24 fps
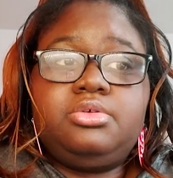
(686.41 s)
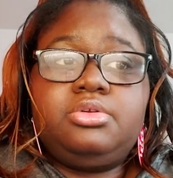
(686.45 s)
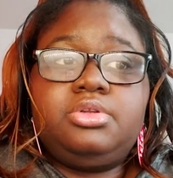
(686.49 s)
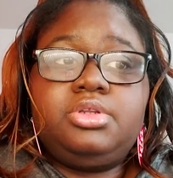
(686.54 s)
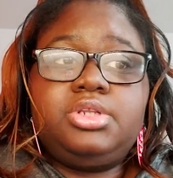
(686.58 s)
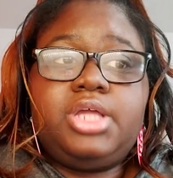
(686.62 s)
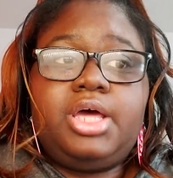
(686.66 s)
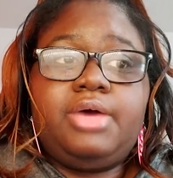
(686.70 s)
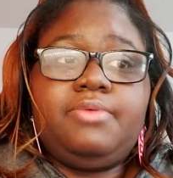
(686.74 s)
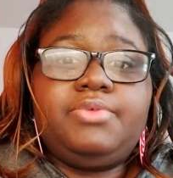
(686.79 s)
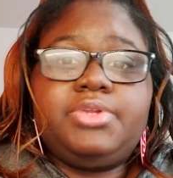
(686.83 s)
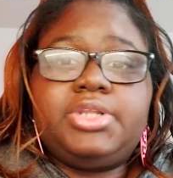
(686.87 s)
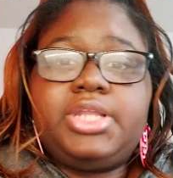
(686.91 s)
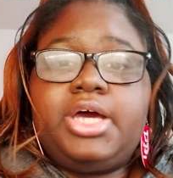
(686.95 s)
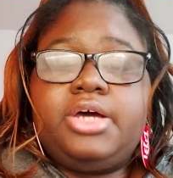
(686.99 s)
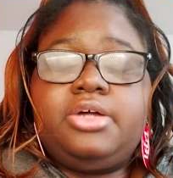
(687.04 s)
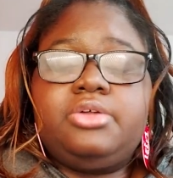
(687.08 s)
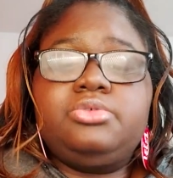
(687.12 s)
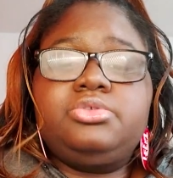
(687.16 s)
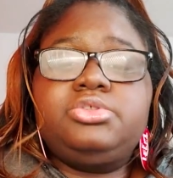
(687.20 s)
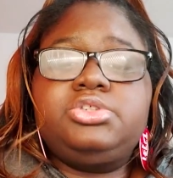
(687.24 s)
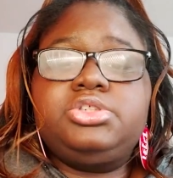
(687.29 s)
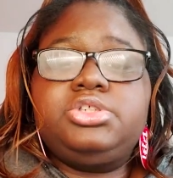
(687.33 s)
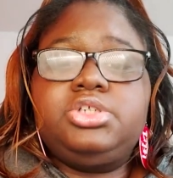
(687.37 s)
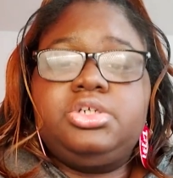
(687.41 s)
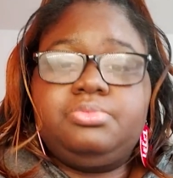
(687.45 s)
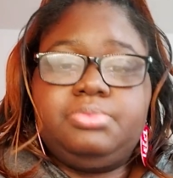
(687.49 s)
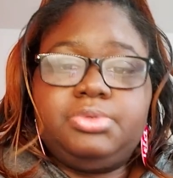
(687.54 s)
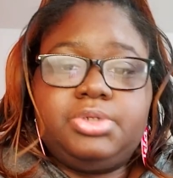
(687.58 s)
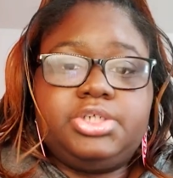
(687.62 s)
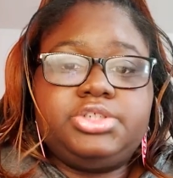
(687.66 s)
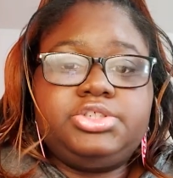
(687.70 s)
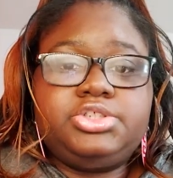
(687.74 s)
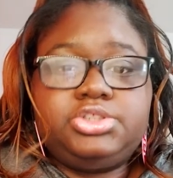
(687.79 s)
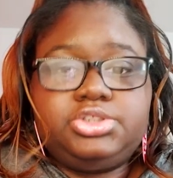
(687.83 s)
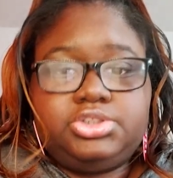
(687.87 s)
level out your
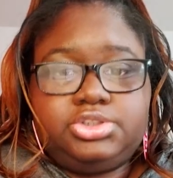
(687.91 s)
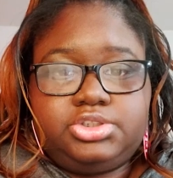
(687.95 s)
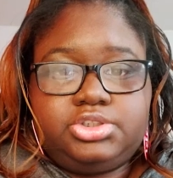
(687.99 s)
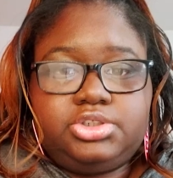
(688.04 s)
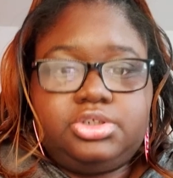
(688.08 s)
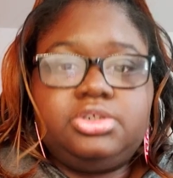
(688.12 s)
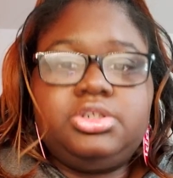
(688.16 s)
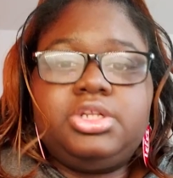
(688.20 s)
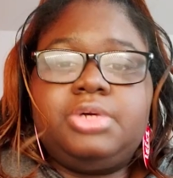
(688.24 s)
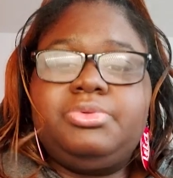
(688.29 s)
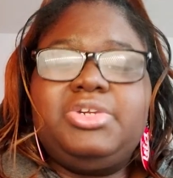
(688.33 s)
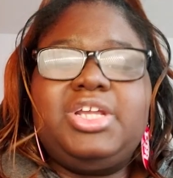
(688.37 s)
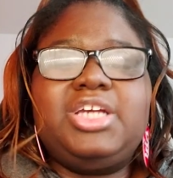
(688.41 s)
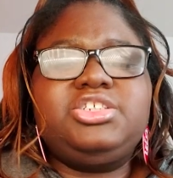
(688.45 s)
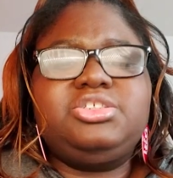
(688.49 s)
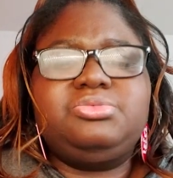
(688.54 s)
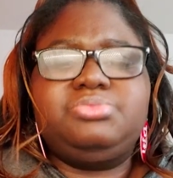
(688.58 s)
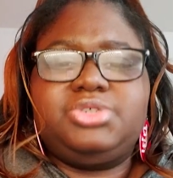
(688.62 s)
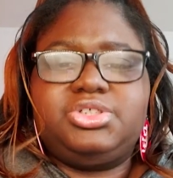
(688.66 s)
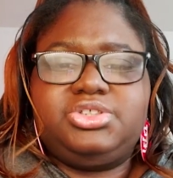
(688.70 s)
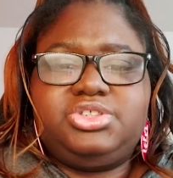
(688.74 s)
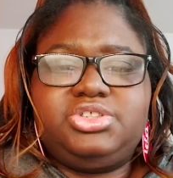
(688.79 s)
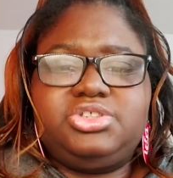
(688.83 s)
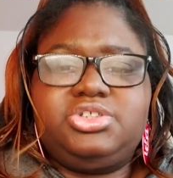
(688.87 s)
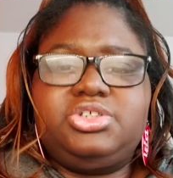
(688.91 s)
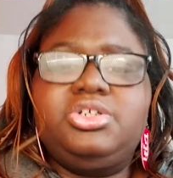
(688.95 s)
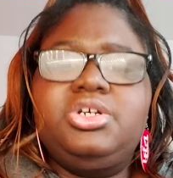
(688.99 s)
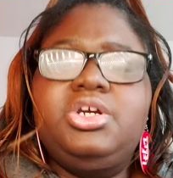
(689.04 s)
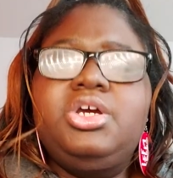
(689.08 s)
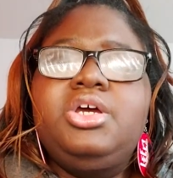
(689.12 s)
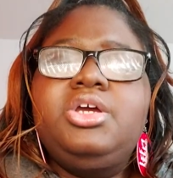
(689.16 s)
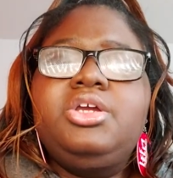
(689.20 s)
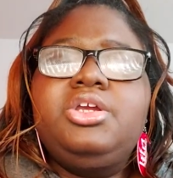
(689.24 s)
blood sugar, not your blood sugar,